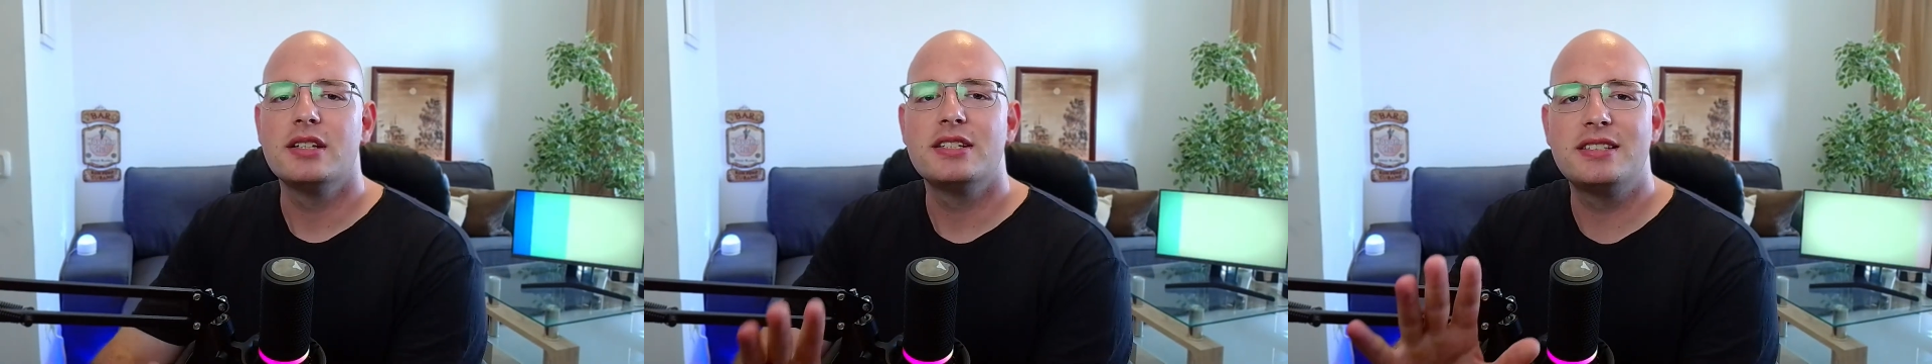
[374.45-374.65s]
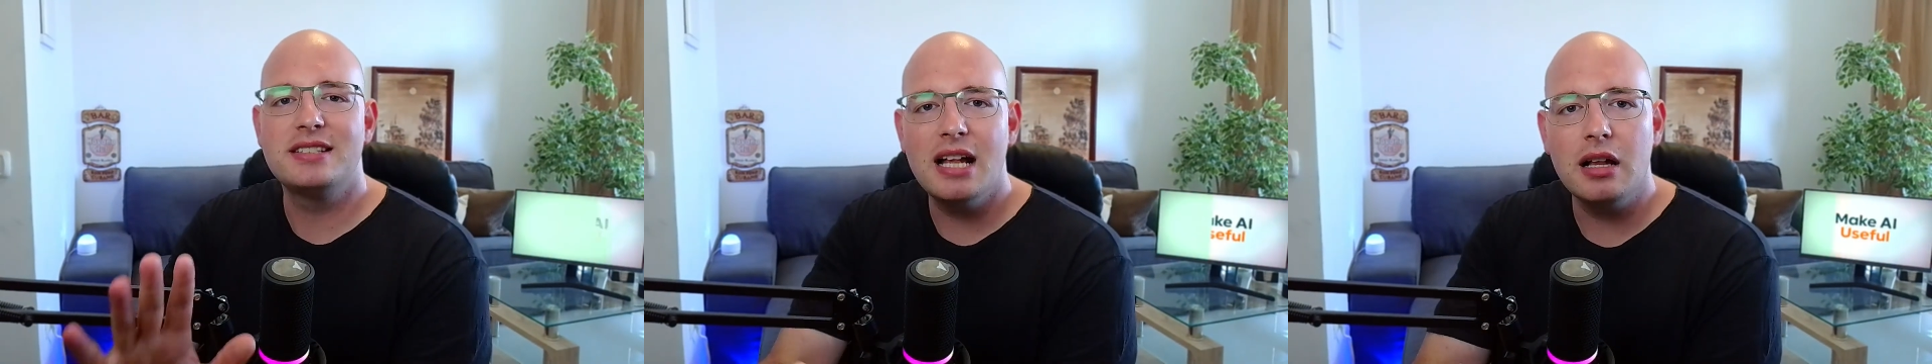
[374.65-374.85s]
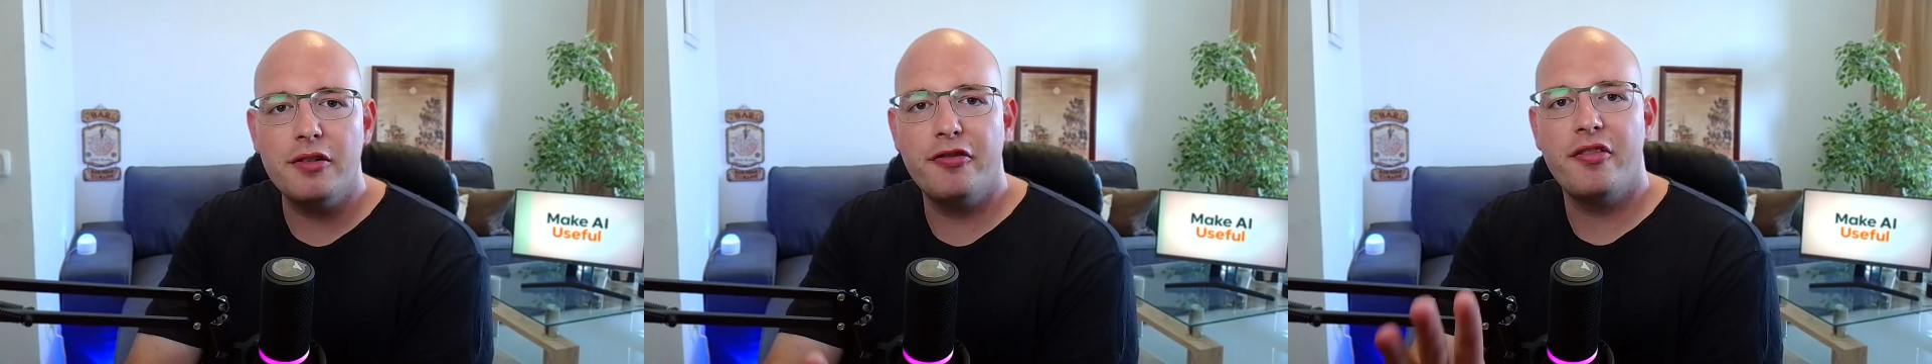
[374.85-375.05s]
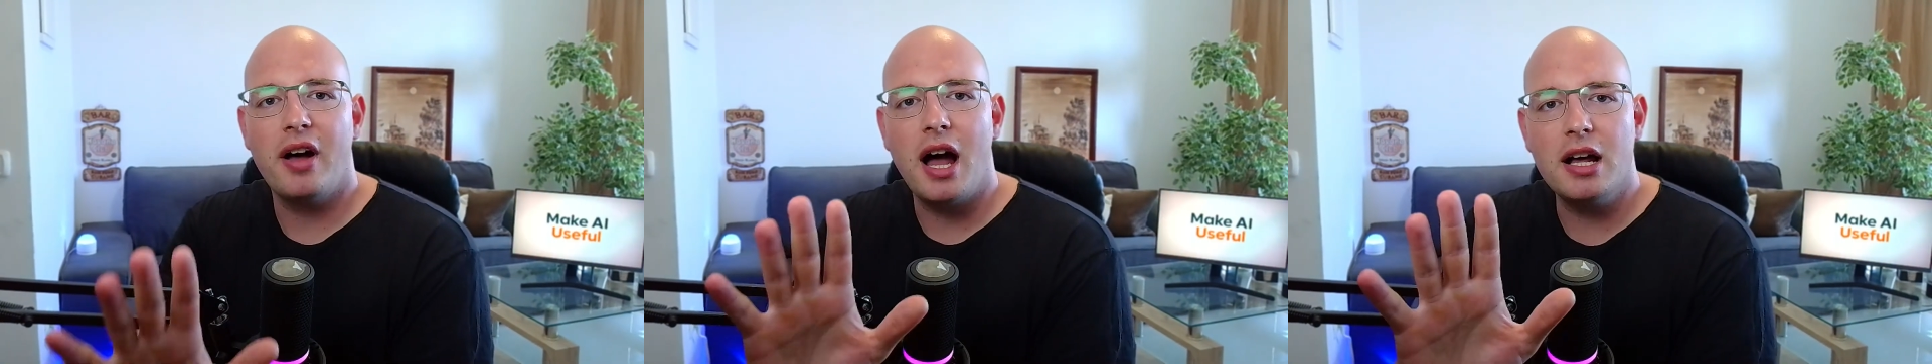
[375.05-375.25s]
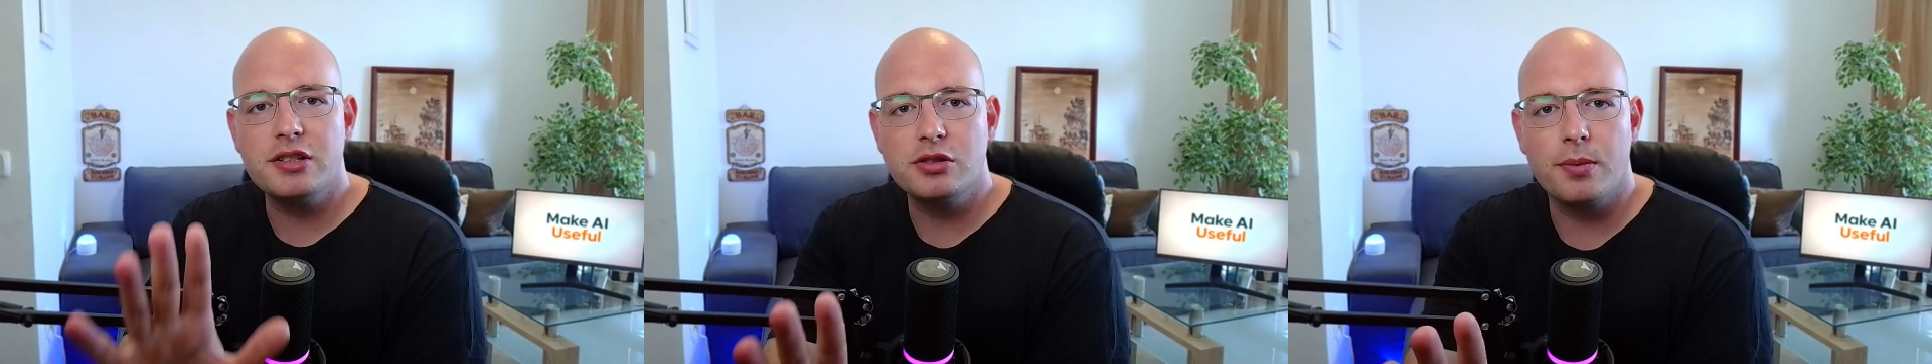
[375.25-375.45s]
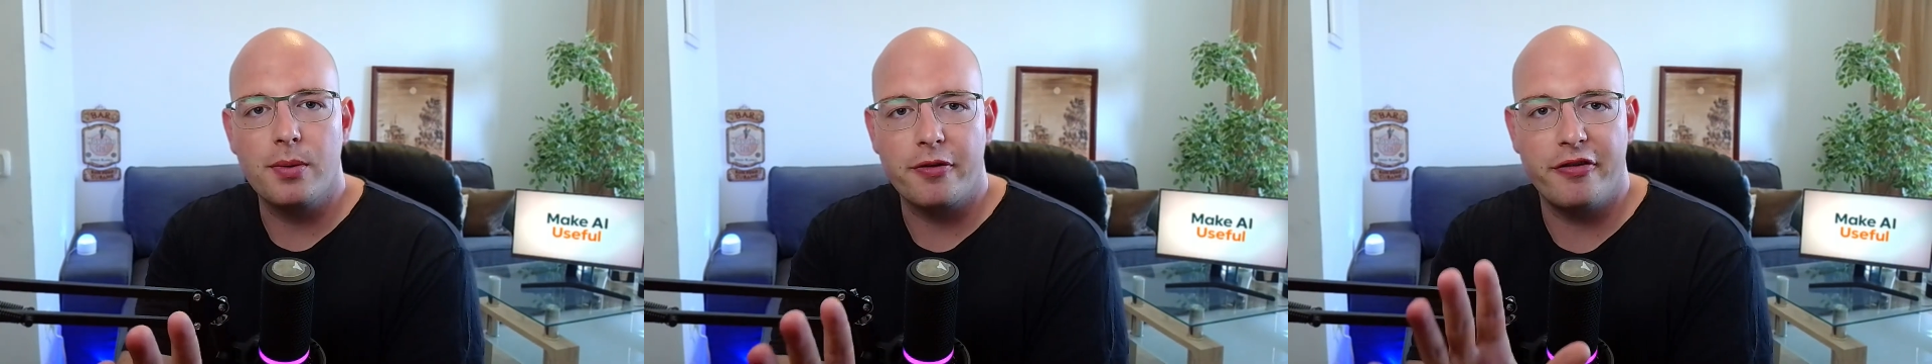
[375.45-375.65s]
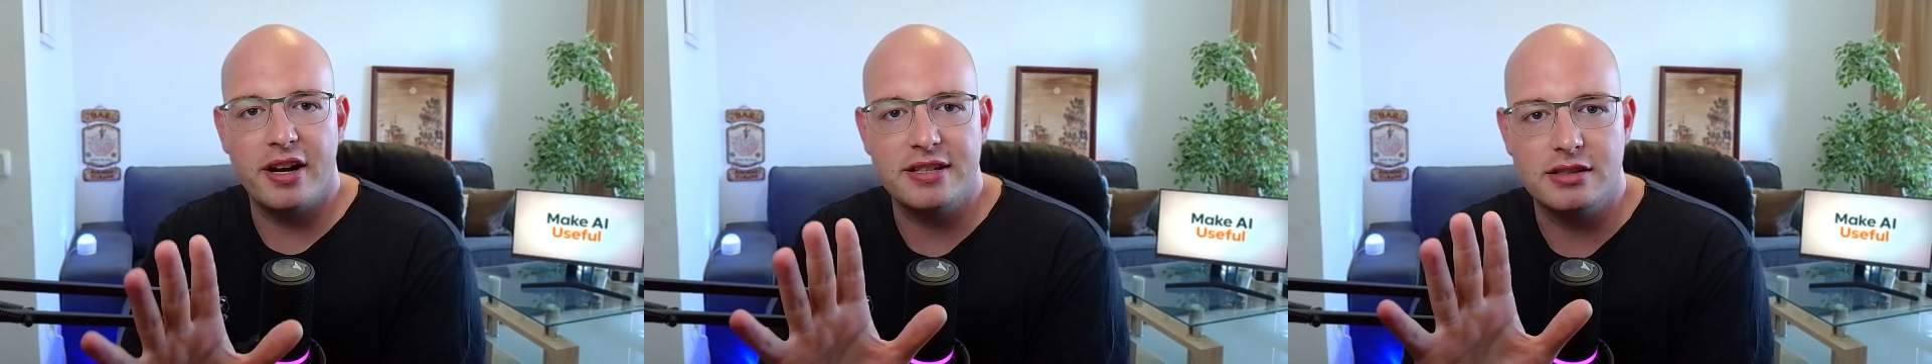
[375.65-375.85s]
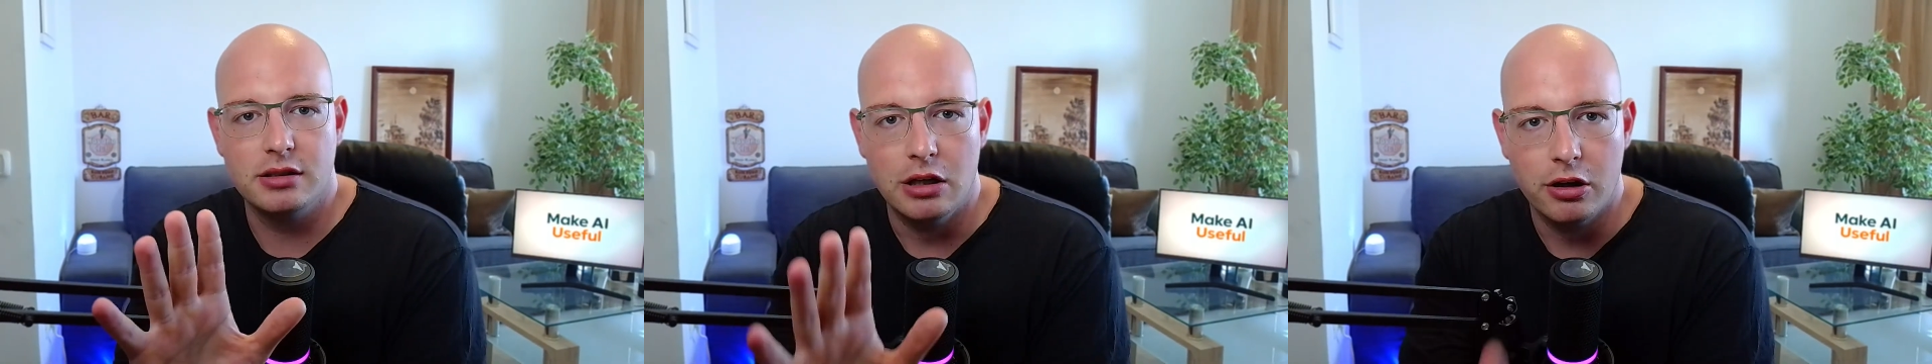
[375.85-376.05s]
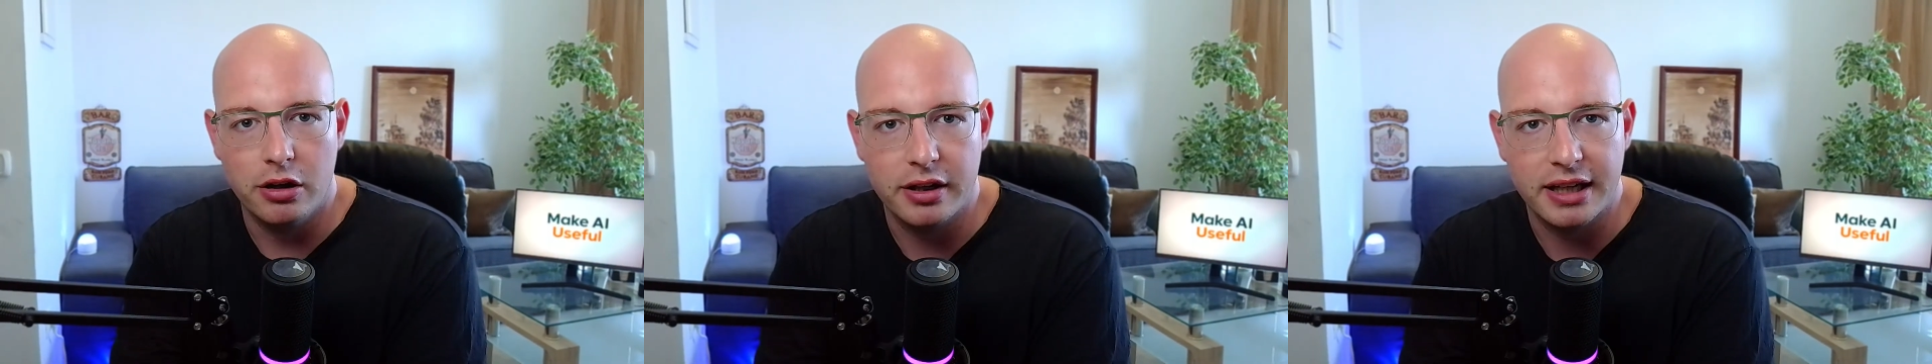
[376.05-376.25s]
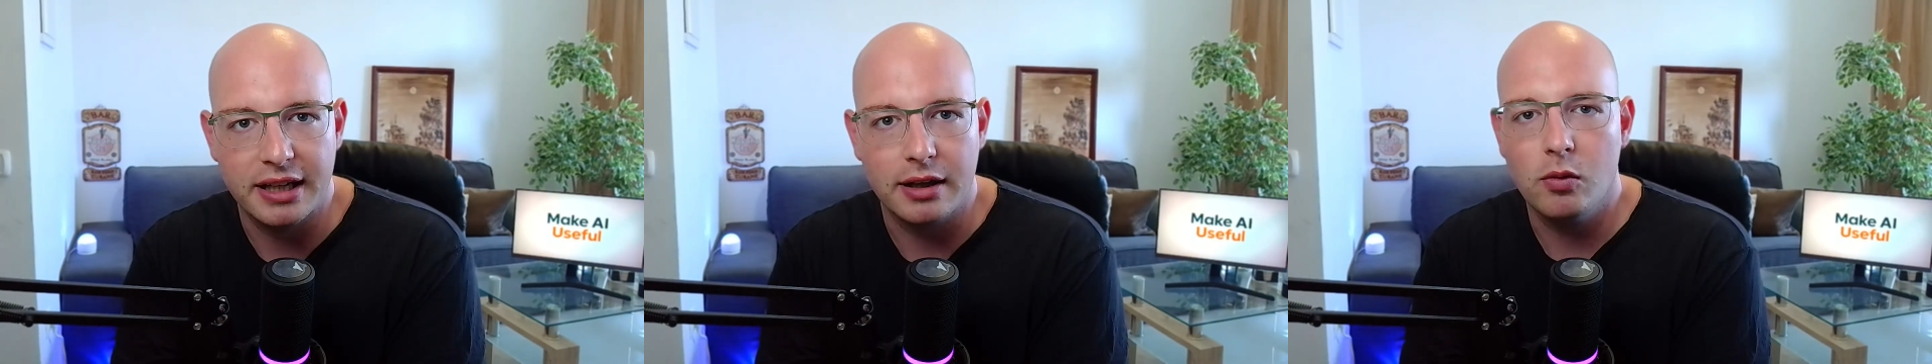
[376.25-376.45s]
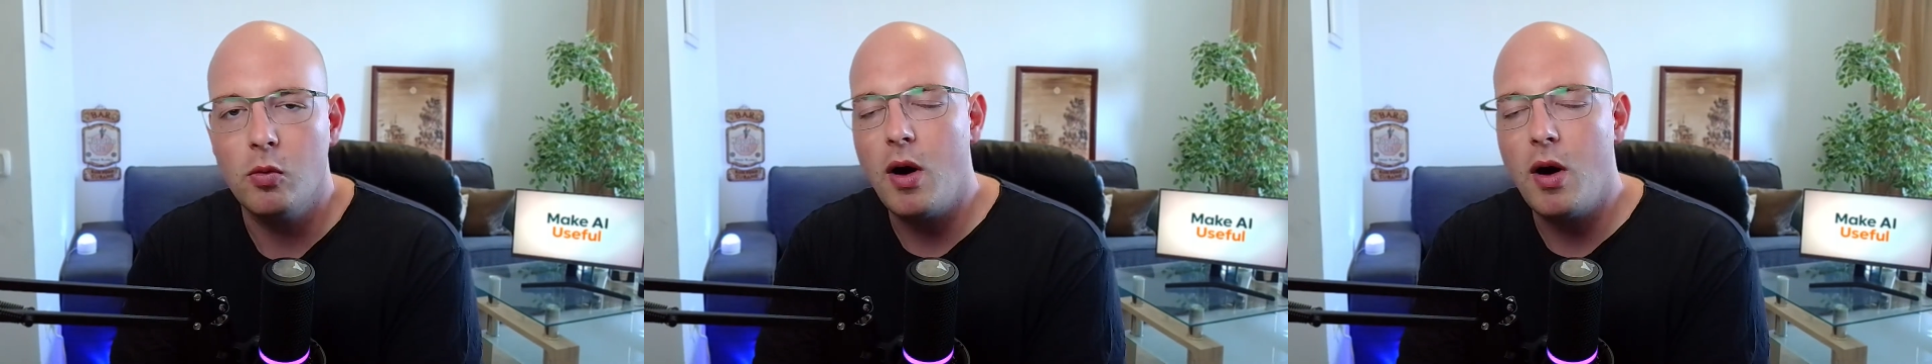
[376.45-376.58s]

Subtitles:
self-unsupervised learning.